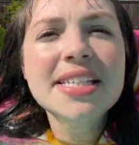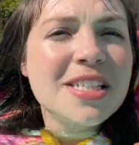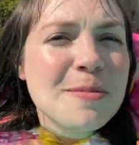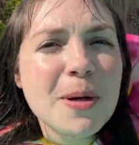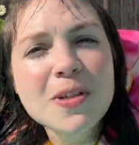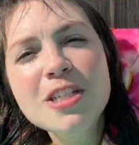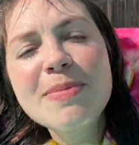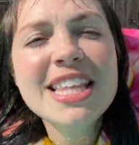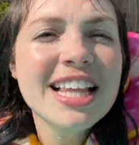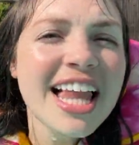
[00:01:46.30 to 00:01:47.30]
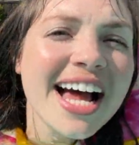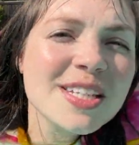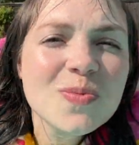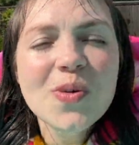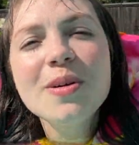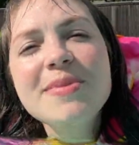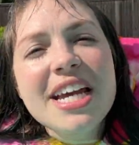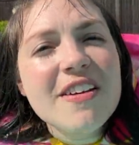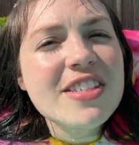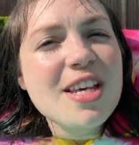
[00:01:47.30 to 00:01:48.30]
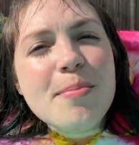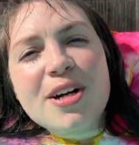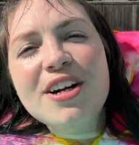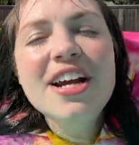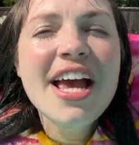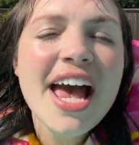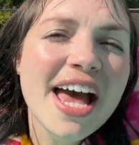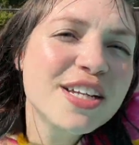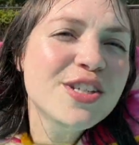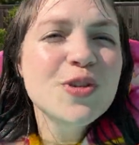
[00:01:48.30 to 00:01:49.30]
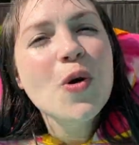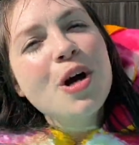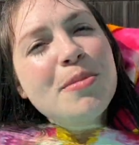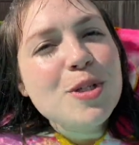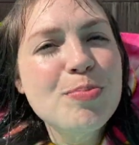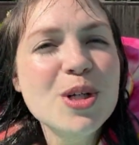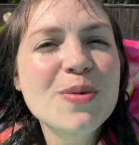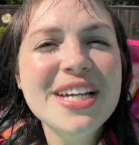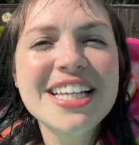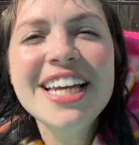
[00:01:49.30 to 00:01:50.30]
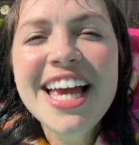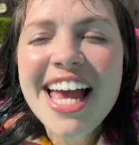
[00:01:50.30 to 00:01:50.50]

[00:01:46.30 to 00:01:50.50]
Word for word: is supposed to be the last warm day of summer, and a storm is brewing,